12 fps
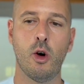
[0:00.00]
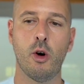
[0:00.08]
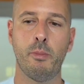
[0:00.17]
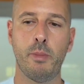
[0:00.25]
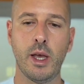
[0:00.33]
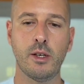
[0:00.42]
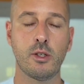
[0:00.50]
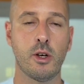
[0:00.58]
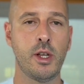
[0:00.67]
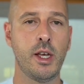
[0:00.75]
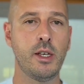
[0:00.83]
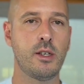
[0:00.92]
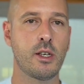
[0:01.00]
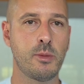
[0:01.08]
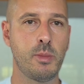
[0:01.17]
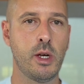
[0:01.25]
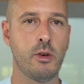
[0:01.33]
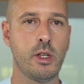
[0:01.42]
or based on his
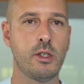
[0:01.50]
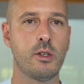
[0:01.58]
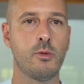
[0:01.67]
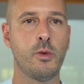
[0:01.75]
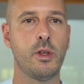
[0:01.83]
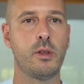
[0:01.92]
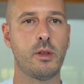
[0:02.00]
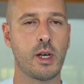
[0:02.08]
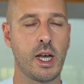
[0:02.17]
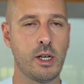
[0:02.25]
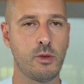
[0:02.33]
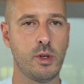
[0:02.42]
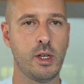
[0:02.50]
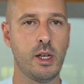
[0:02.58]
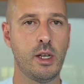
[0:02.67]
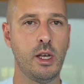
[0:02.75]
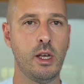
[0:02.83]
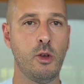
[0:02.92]
experience with the country
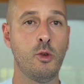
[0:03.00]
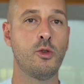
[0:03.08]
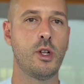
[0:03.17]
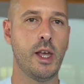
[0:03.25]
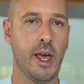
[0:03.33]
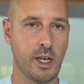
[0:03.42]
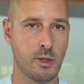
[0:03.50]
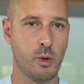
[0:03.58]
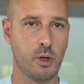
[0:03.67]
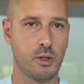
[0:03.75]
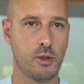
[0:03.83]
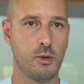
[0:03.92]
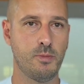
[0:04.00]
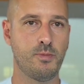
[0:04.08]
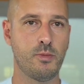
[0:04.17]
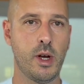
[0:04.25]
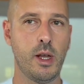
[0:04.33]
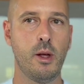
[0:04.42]
that he usually exports to,
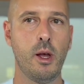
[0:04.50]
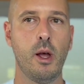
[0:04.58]
right?